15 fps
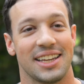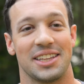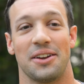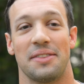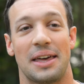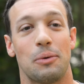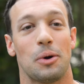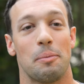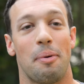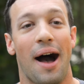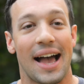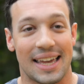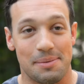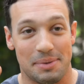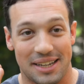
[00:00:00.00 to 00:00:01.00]
You know, they were
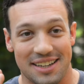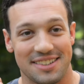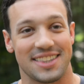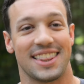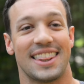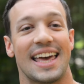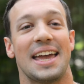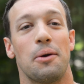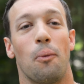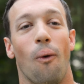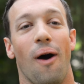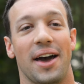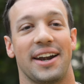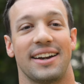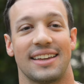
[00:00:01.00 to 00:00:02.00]
buying it because they
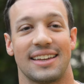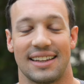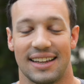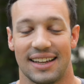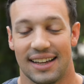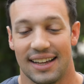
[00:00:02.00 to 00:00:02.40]
wanted it.